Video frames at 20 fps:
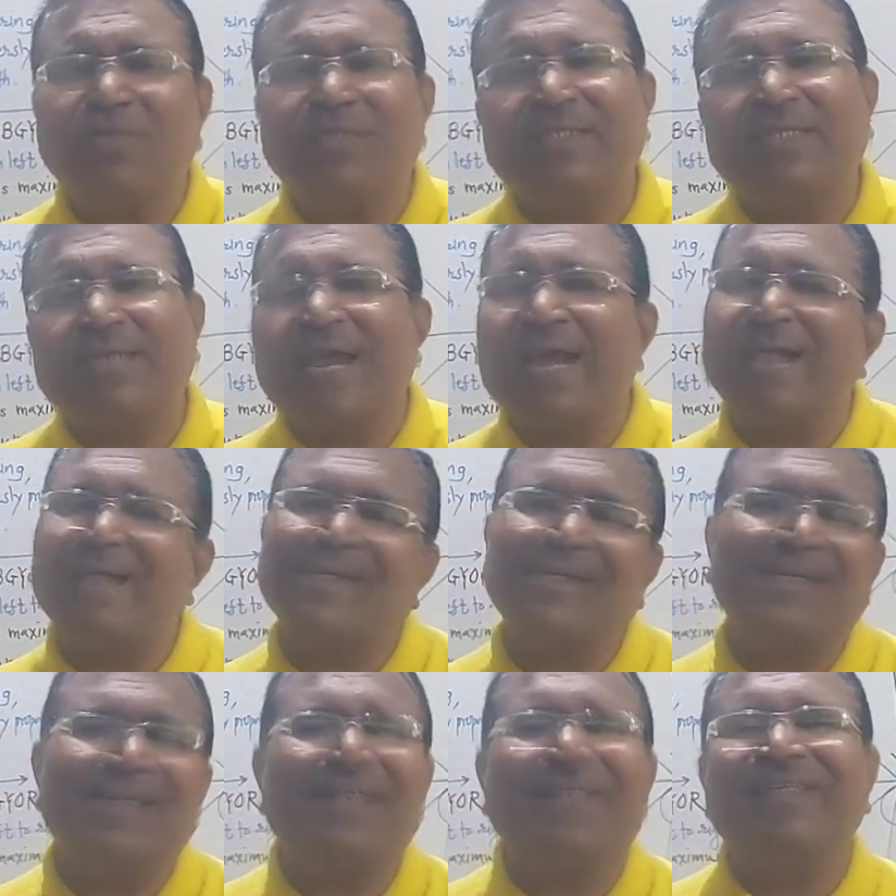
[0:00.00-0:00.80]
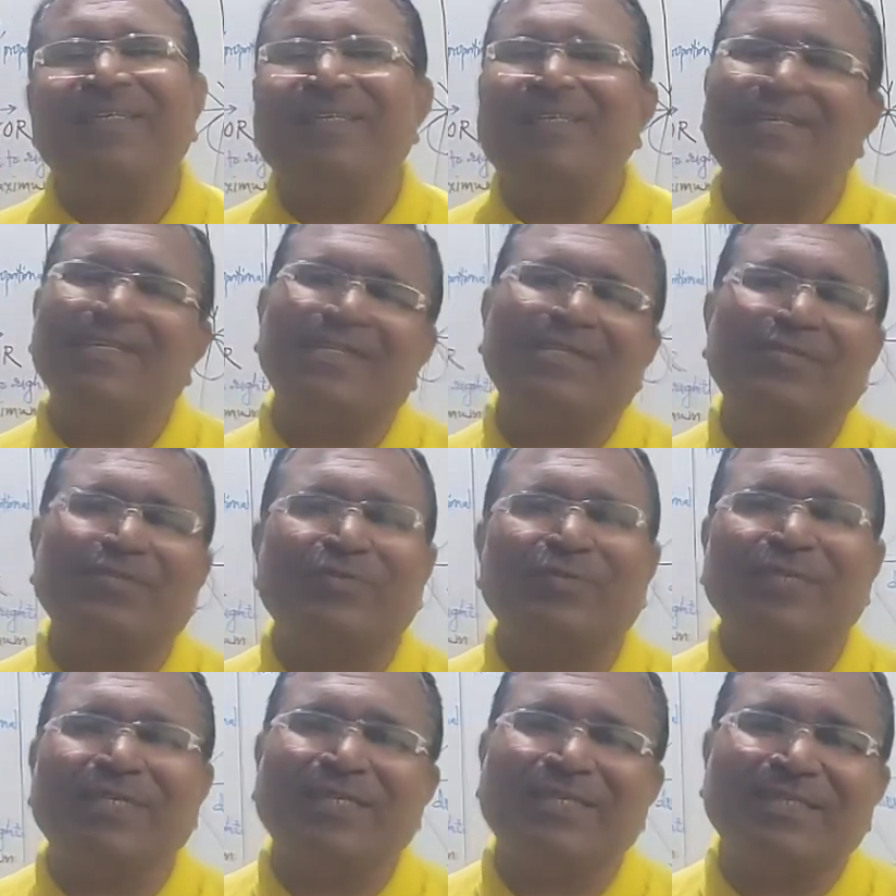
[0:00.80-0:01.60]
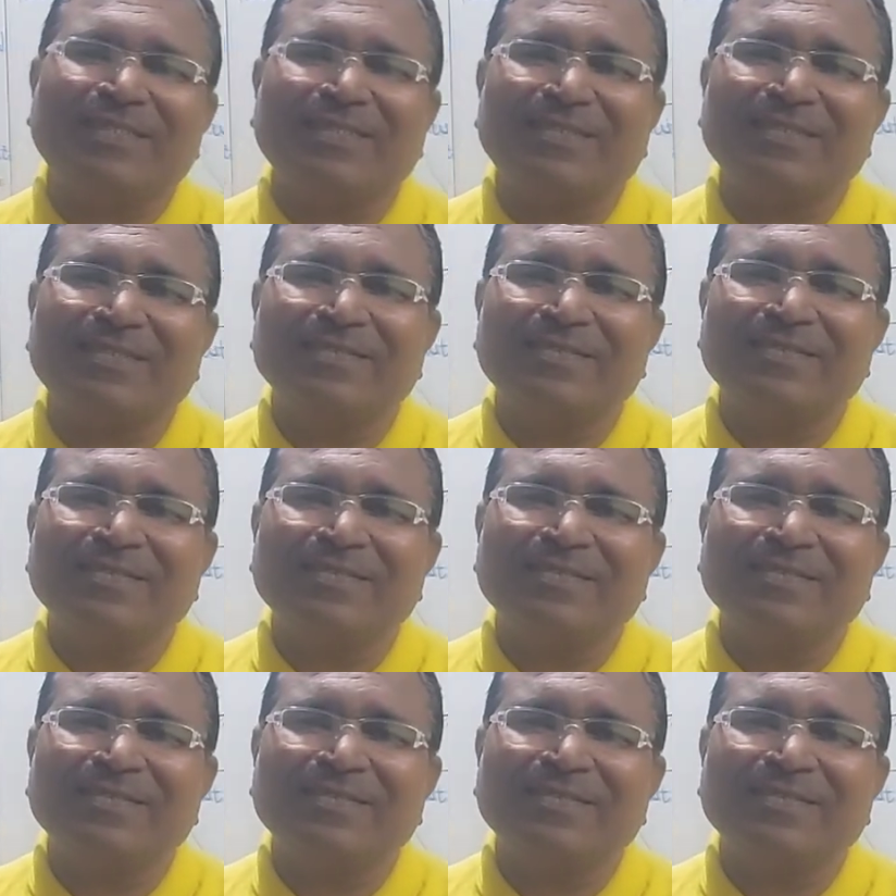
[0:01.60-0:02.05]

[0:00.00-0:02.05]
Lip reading: scattering, dear students,